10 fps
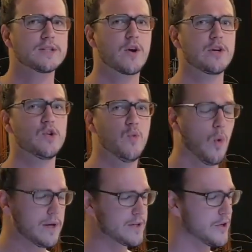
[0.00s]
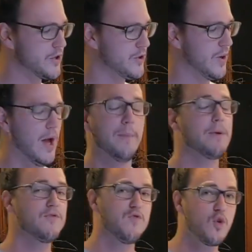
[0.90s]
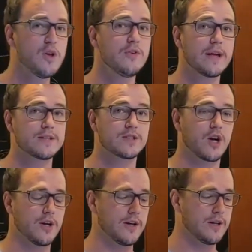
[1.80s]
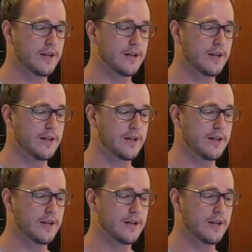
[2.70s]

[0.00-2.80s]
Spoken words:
to want to do before you get started in the